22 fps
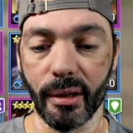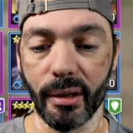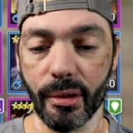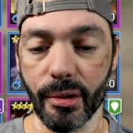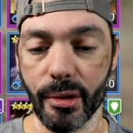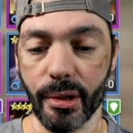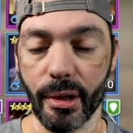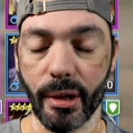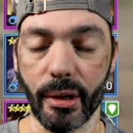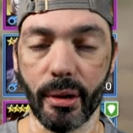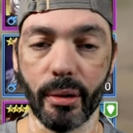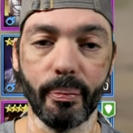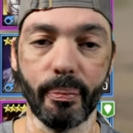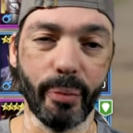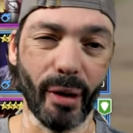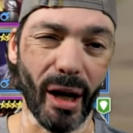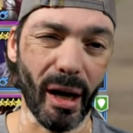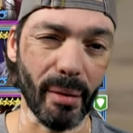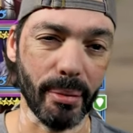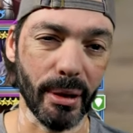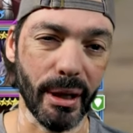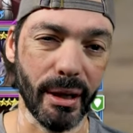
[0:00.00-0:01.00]
So
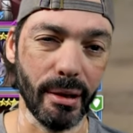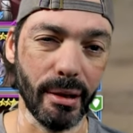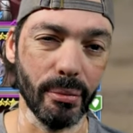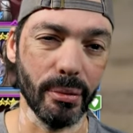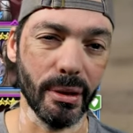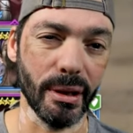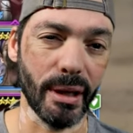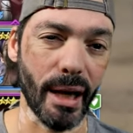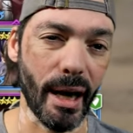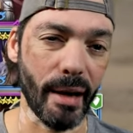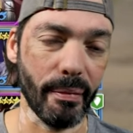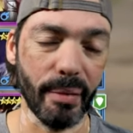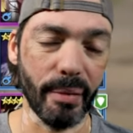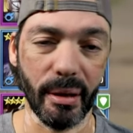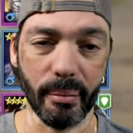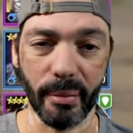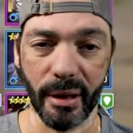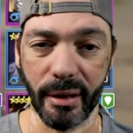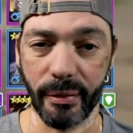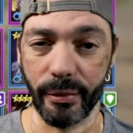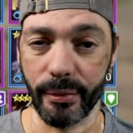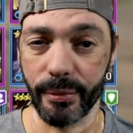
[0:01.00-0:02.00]
probably he would have been
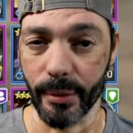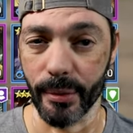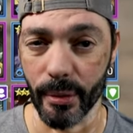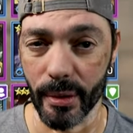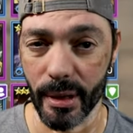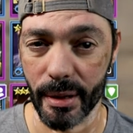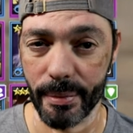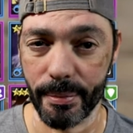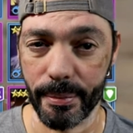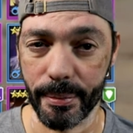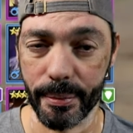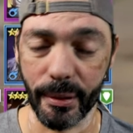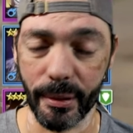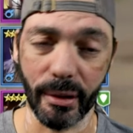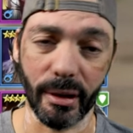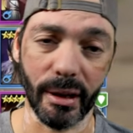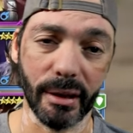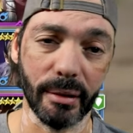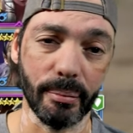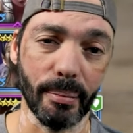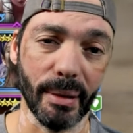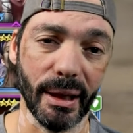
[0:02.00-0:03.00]
my 4th,
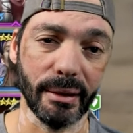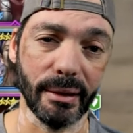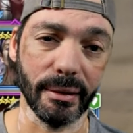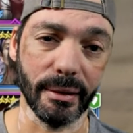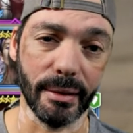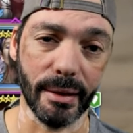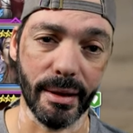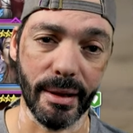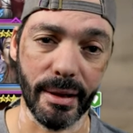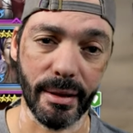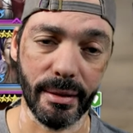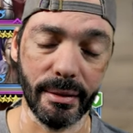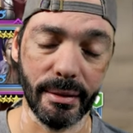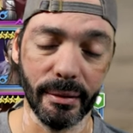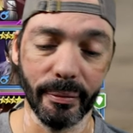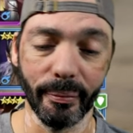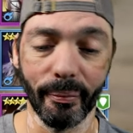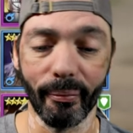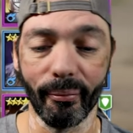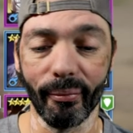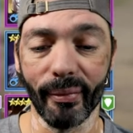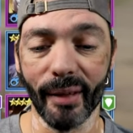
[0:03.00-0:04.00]
not my 3rd.
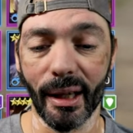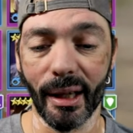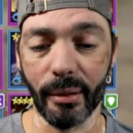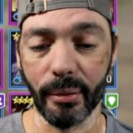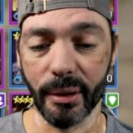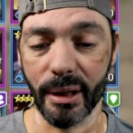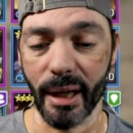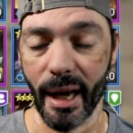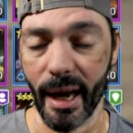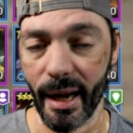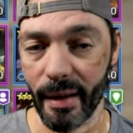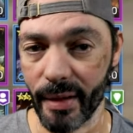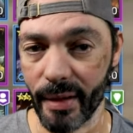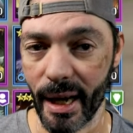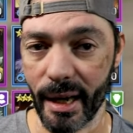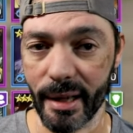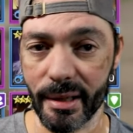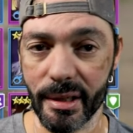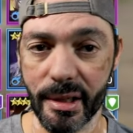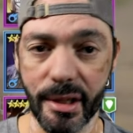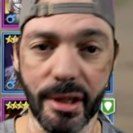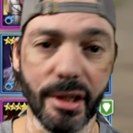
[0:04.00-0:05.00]
I would have
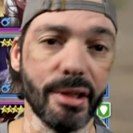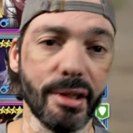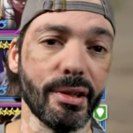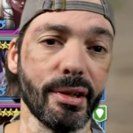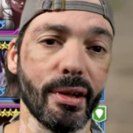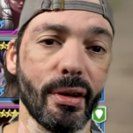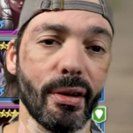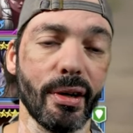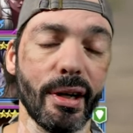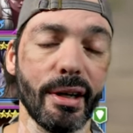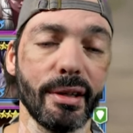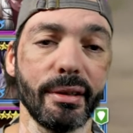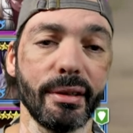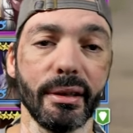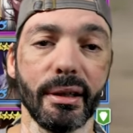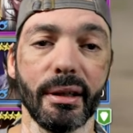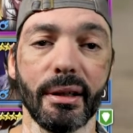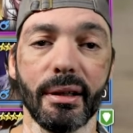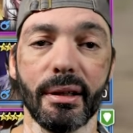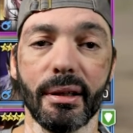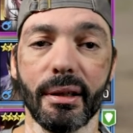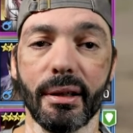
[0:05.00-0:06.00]
had G-Scarded
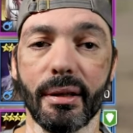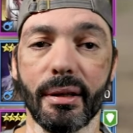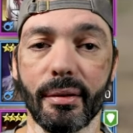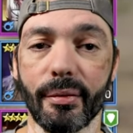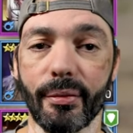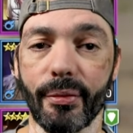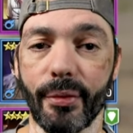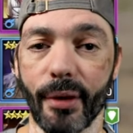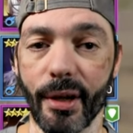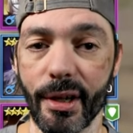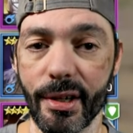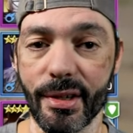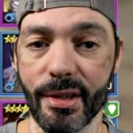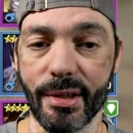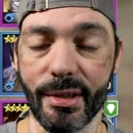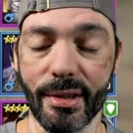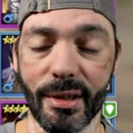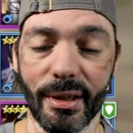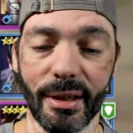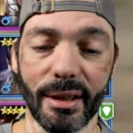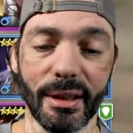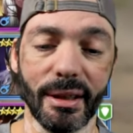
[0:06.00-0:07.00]

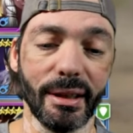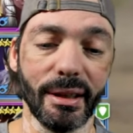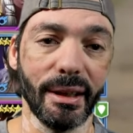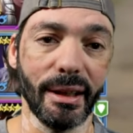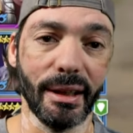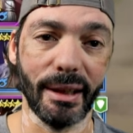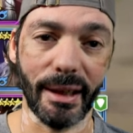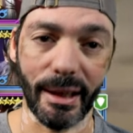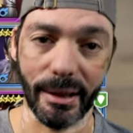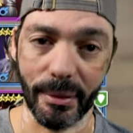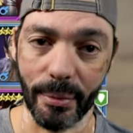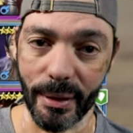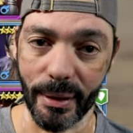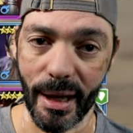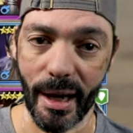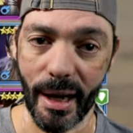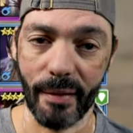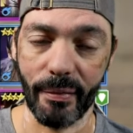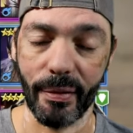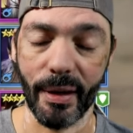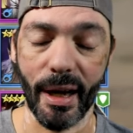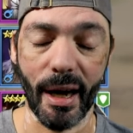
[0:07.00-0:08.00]
first, and that would
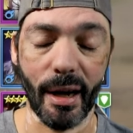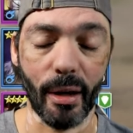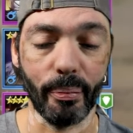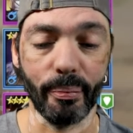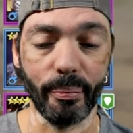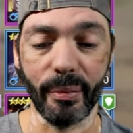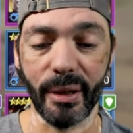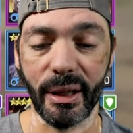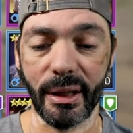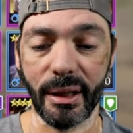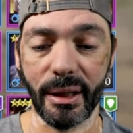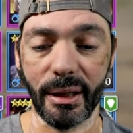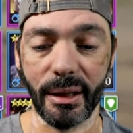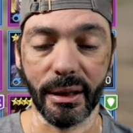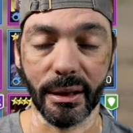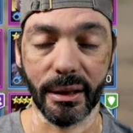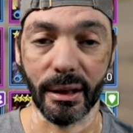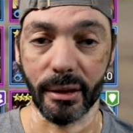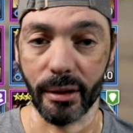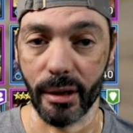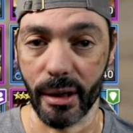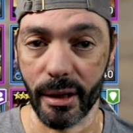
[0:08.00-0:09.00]
have helped me in
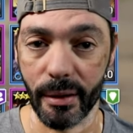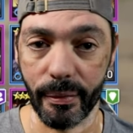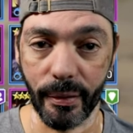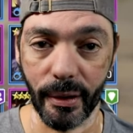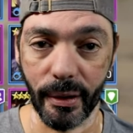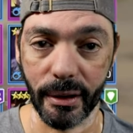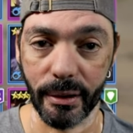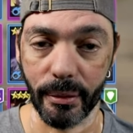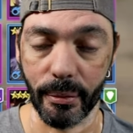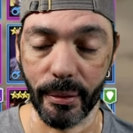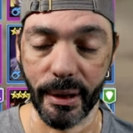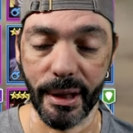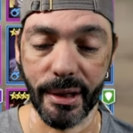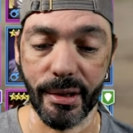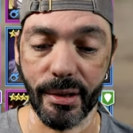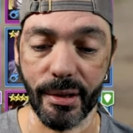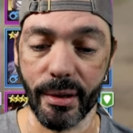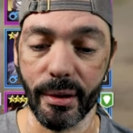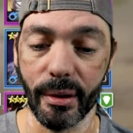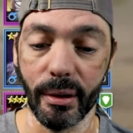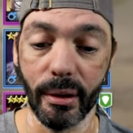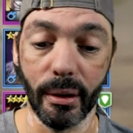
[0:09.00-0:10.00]
a lot of other ways.